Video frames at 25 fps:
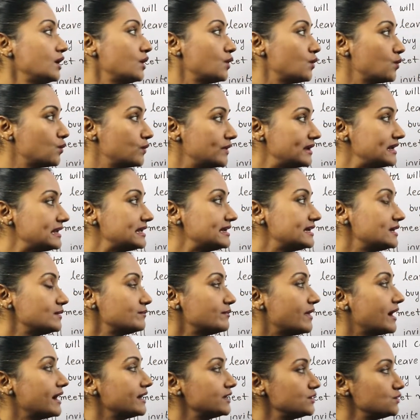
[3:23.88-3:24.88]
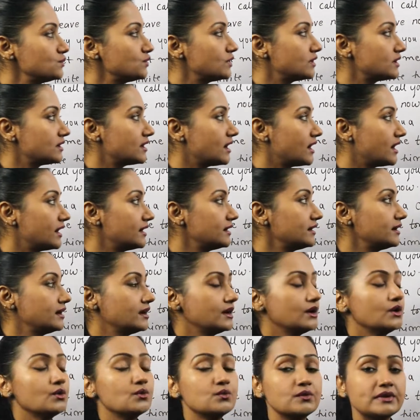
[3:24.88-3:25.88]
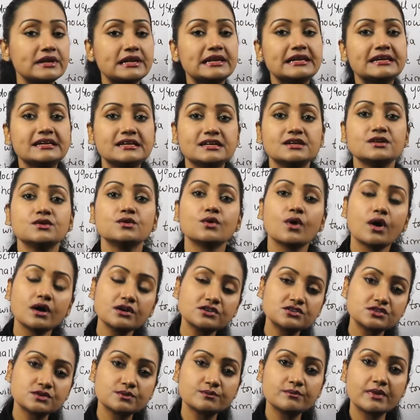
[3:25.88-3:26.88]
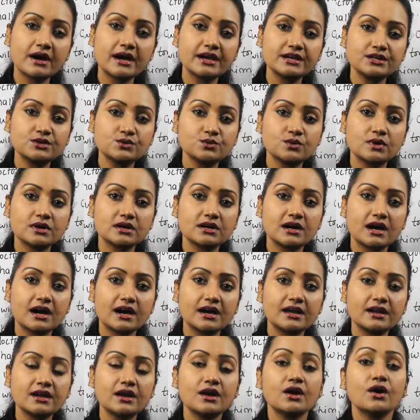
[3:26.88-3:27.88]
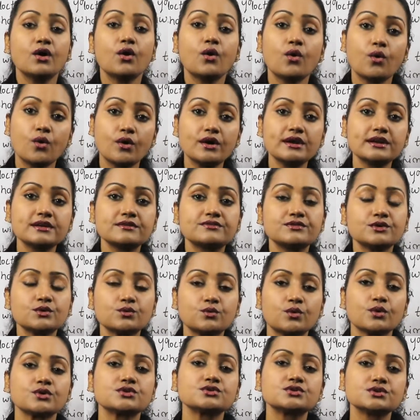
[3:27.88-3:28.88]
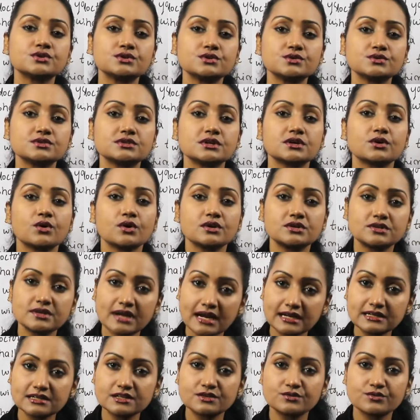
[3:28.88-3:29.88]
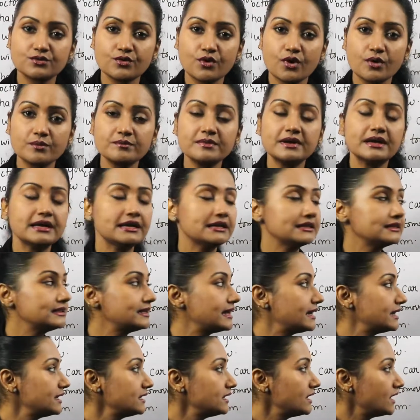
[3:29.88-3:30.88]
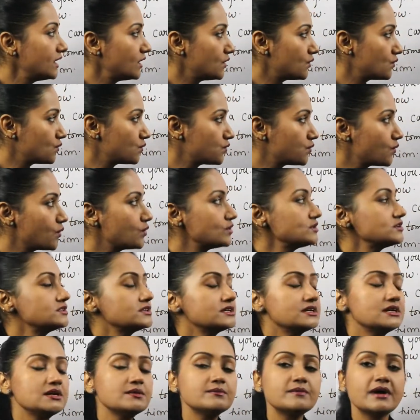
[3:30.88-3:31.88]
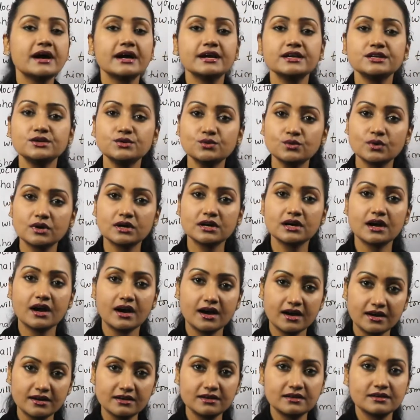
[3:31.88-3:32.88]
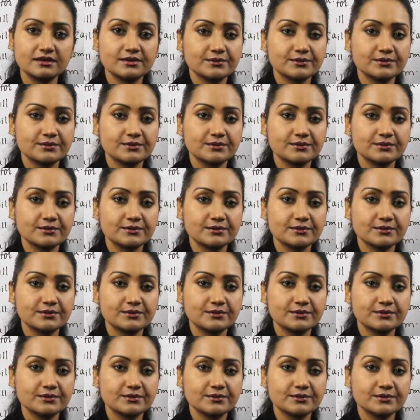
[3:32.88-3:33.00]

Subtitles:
Will he buy you a car? Will he not buy you a car? Or if you want to use a contracted form, then won't he buy you a car?